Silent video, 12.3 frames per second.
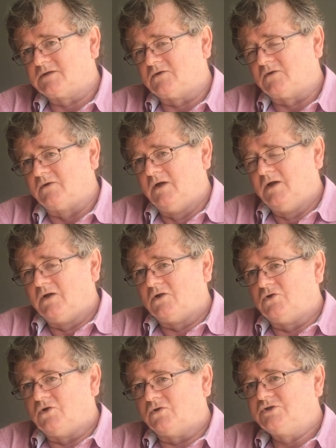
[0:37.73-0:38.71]
So
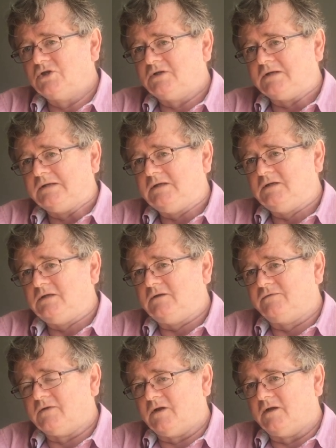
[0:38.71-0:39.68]
logically,
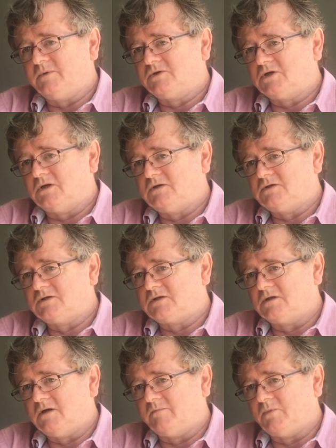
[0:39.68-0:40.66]
if climate change
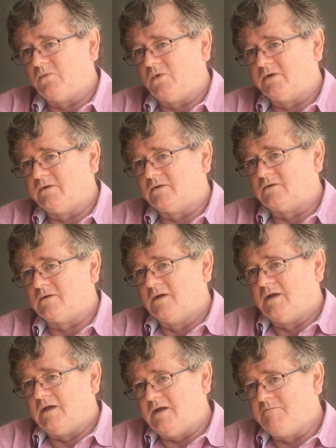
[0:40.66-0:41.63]
is the number one
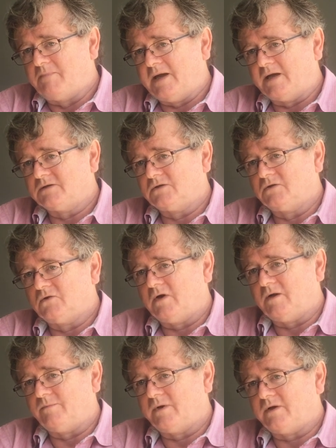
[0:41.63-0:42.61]
impact on the
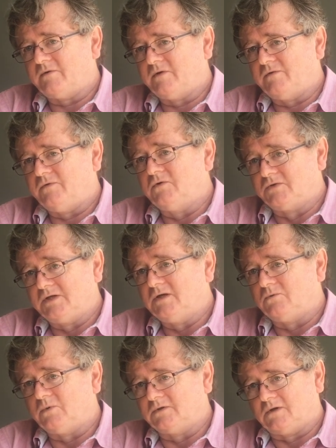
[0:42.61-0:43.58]
Great Barrier Reef, you
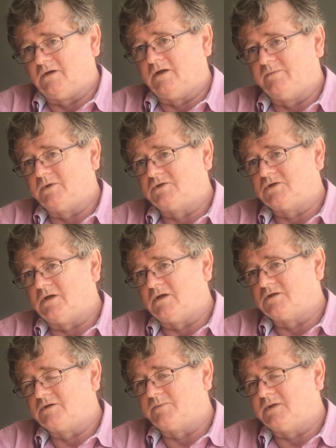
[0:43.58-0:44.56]
deal with climate
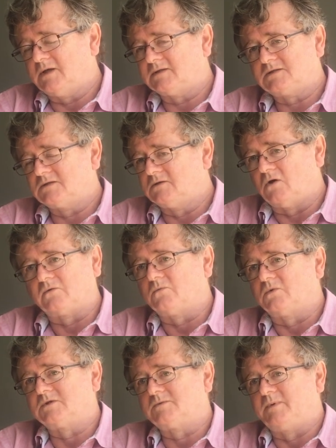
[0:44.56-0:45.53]
change. But that's not
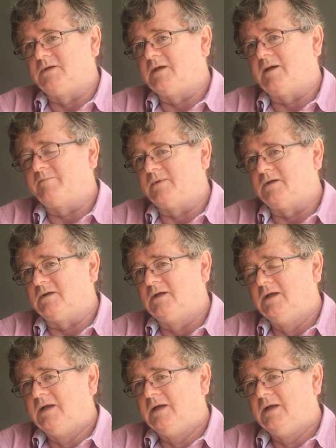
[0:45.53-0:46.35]
what's been happening.